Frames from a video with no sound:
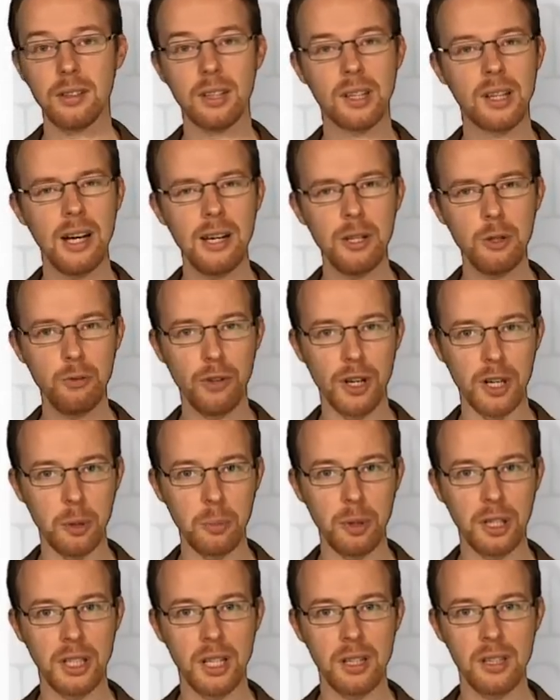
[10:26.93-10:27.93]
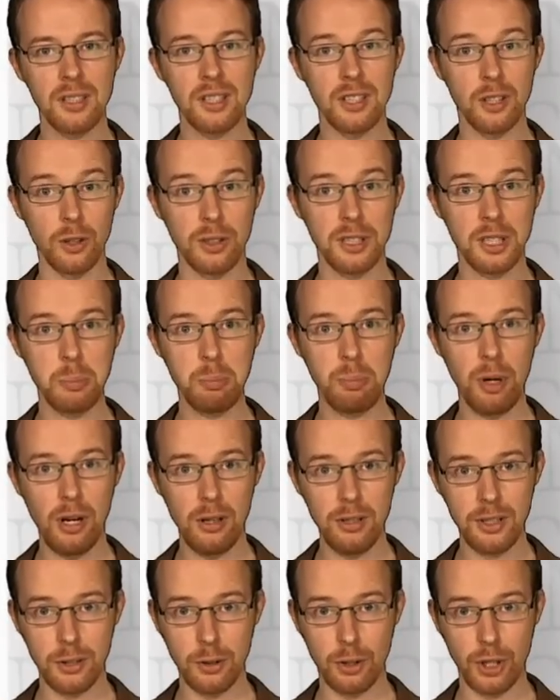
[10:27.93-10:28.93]
the kind of Arabic that is not
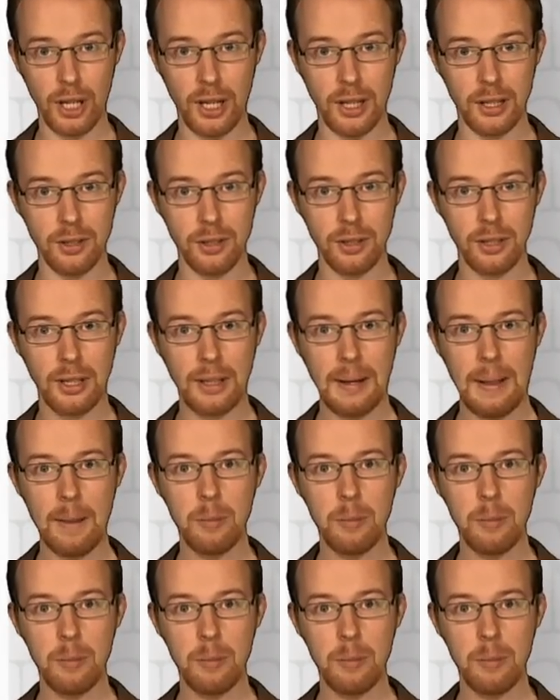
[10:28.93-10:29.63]
supposed to change,